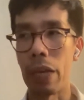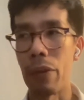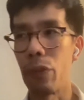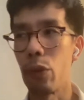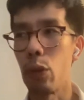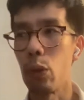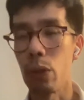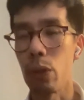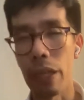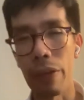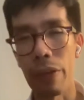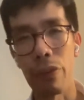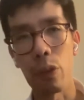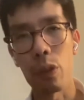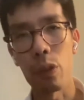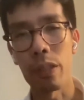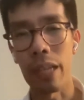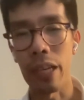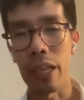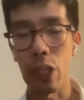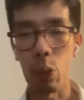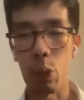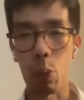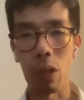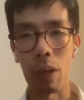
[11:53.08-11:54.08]
if you
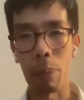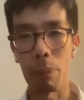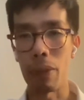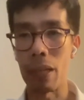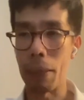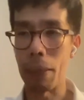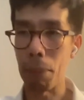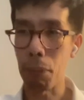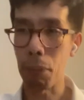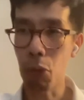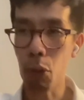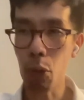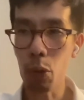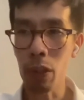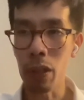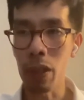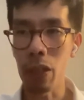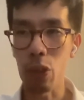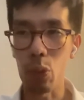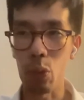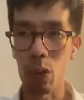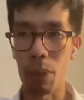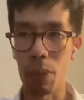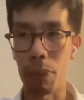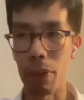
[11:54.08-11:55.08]
say you want to play it
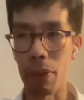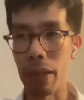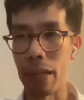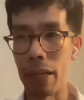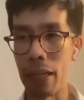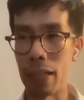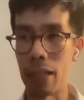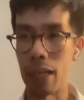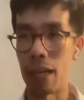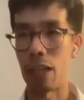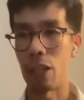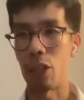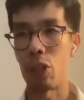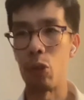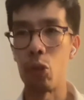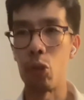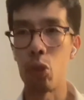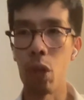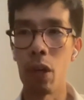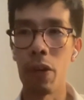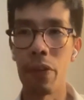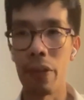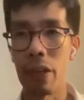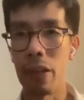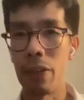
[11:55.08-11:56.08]
prudent, you want to play it
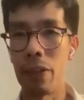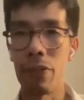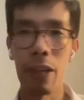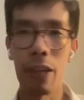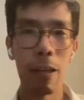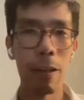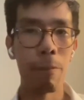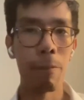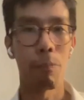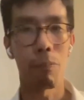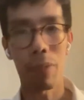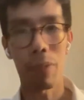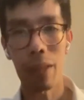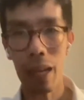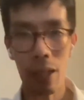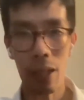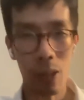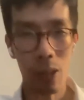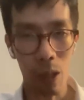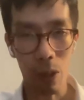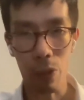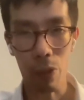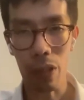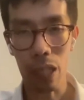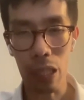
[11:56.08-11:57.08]
conservative,
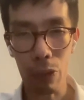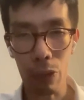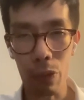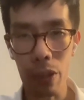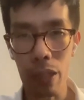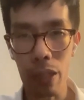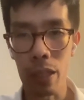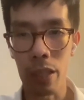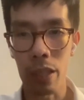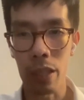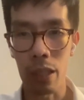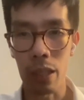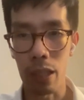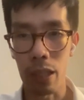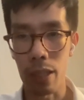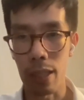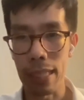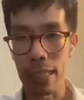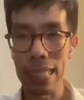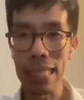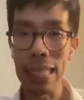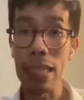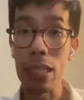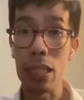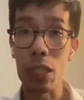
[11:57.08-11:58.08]
that's not really reason
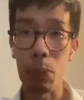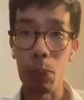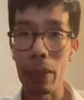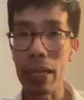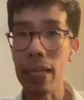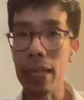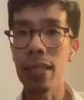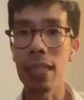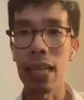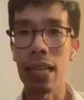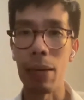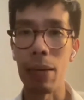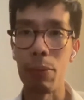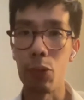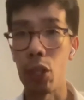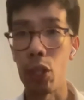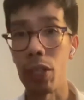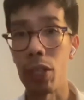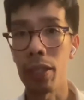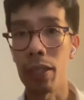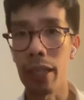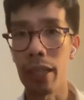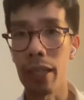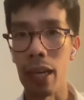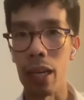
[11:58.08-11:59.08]
to ease big time
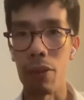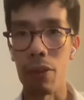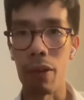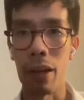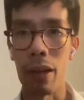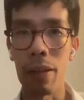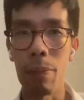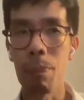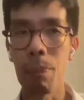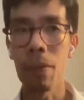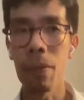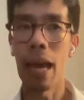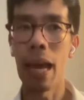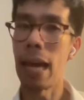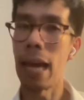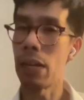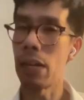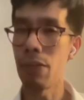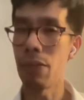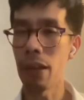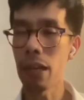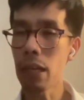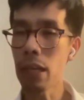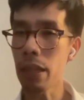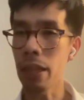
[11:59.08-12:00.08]
just yet, right? And
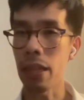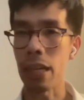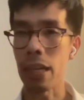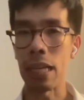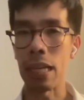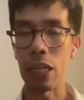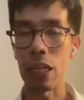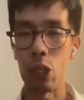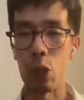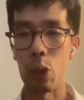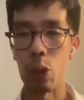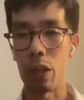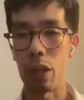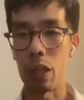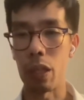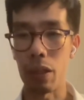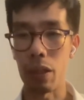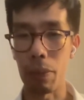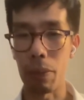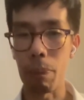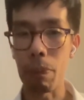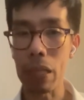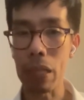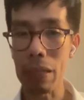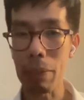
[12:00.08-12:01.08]
if anything,
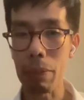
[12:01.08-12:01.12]
the